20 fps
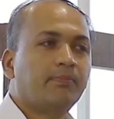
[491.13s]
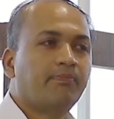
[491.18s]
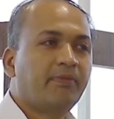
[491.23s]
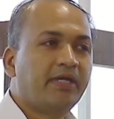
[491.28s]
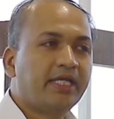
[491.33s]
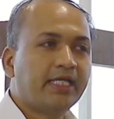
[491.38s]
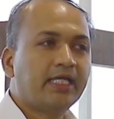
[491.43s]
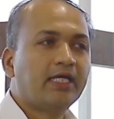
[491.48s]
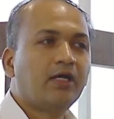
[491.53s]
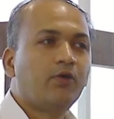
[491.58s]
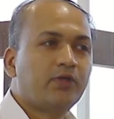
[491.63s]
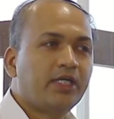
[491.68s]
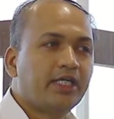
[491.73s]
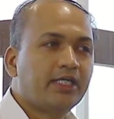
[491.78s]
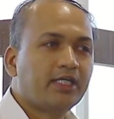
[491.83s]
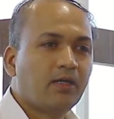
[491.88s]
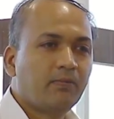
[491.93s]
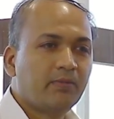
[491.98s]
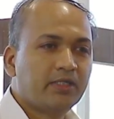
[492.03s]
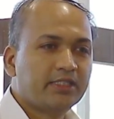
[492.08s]
bringing out
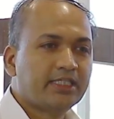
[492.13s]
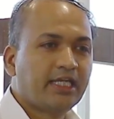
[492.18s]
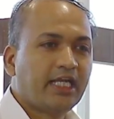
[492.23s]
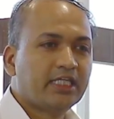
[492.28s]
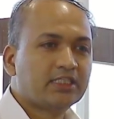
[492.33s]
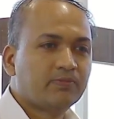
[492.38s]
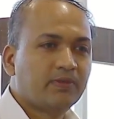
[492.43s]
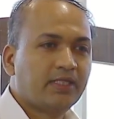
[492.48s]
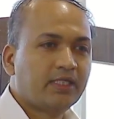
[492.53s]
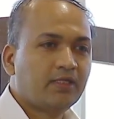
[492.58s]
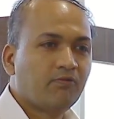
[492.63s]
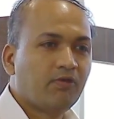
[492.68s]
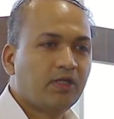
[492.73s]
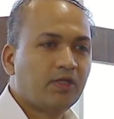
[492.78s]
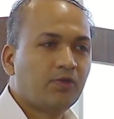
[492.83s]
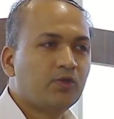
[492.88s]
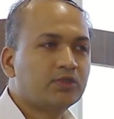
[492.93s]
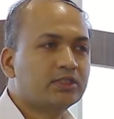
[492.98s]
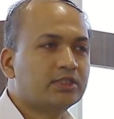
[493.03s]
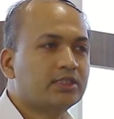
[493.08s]
that commercial aspect.
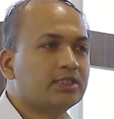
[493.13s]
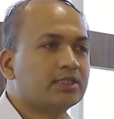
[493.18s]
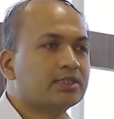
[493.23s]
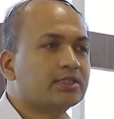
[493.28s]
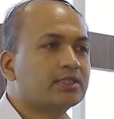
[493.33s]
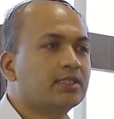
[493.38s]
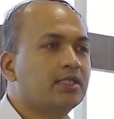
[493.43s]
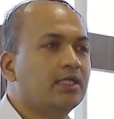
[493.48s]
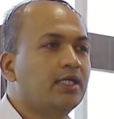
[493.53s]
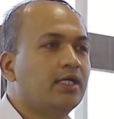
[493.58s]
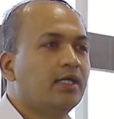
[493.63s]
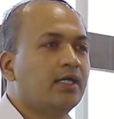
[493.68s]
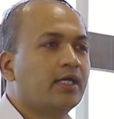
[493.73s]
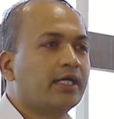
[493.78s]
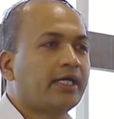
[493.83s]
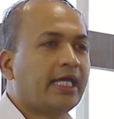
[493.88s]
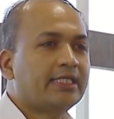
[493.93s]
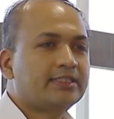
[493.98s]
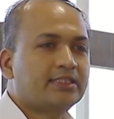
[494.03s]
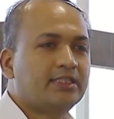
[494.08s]
One was this
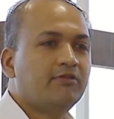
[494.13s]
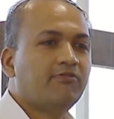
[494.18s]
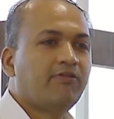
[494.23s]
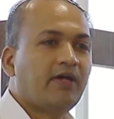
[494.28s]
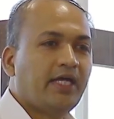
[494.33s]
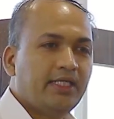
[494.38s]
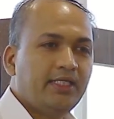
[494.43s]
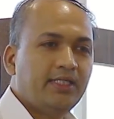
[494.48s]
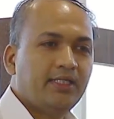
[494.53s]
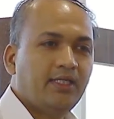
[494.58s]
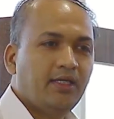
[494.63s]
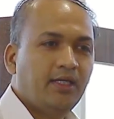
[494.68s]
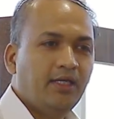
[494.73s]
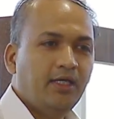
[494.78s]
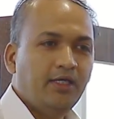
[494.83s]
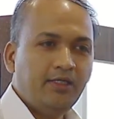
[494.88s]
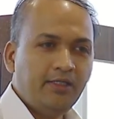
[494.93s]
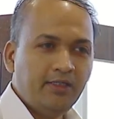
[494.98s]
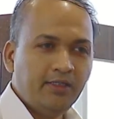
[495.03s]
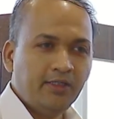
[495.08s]
Castify,
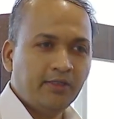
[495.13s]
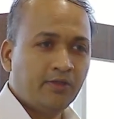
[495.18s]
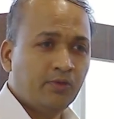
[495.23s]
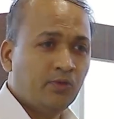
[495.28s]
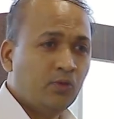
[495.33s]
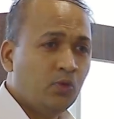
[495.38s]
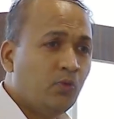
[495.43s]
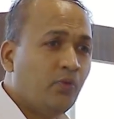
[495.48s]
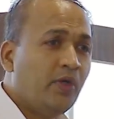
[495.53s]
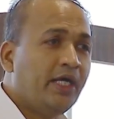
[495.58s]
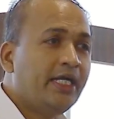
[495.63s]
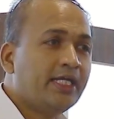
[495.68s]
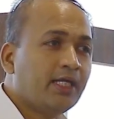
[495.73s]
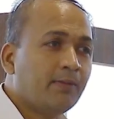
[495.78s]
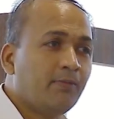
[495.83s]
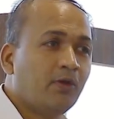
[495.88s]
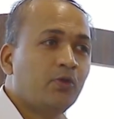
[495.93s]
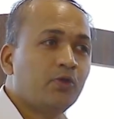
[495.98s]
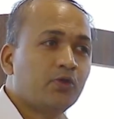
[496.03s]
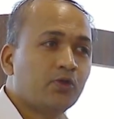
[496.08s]
who went
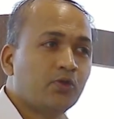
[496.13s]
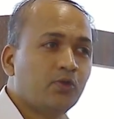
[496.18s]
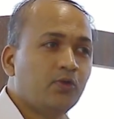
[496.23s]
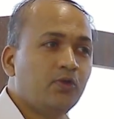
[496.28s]
about